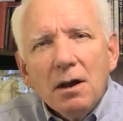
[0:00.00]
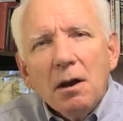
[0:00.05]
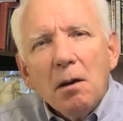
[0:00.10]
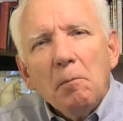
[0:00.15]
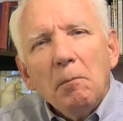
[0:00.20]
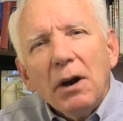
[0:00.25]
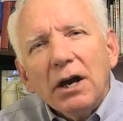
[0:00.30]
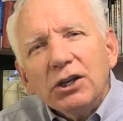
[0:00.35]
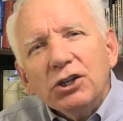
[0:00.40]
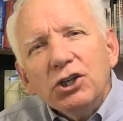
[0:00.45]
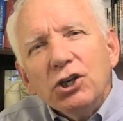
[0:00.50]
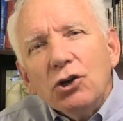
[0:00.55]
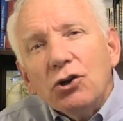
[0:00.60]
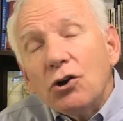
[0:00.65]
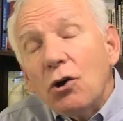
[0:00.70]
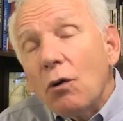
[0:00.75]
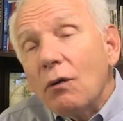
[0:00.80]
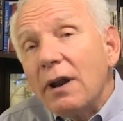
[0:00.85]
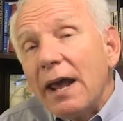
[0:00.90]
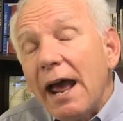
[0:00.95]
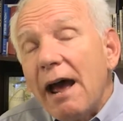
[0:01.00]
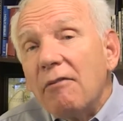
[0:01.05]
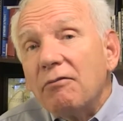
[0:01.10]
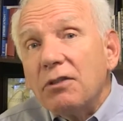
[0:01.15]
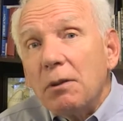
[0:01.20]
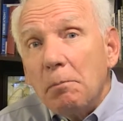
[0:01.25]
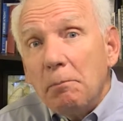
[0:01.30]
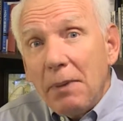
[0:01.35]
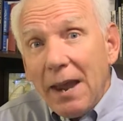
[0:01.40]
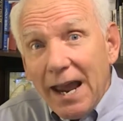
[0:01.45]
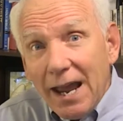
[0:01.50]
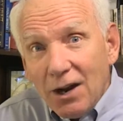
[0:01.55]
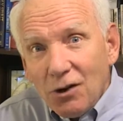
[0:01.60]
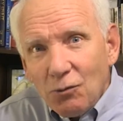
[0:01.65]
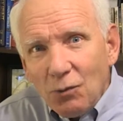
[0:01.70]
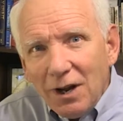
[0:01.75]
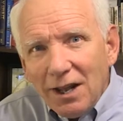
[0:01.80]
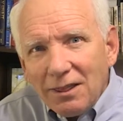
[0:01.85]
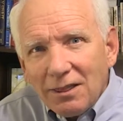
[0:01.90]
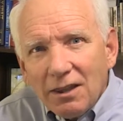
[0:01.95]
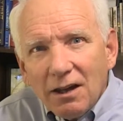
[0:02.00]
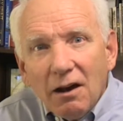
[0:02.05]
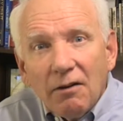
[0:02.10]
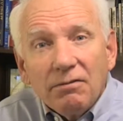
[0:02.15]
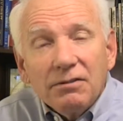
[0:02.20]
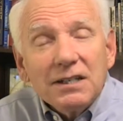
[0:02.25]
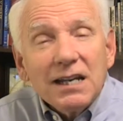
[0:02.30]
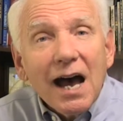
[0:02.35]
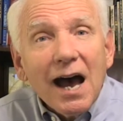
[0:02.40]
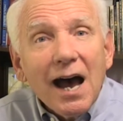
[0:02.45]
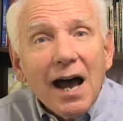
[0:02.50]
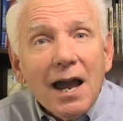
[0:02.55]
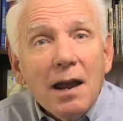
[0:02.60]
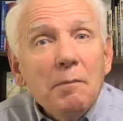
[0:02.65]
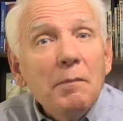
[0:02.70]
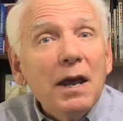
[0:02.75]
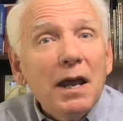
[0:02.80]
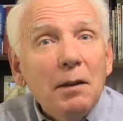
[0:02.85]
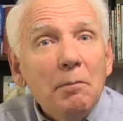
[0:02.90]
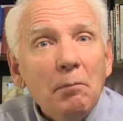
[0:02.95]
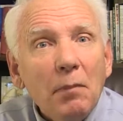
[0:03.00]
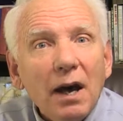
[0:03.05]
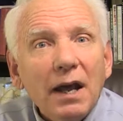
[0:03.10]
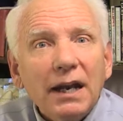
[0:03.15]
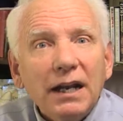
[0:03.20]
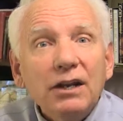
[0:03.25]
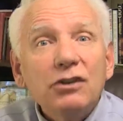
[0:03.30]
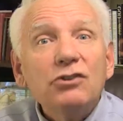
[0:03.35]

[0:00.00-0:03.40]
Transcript: but you don't have the bandwidth of time and money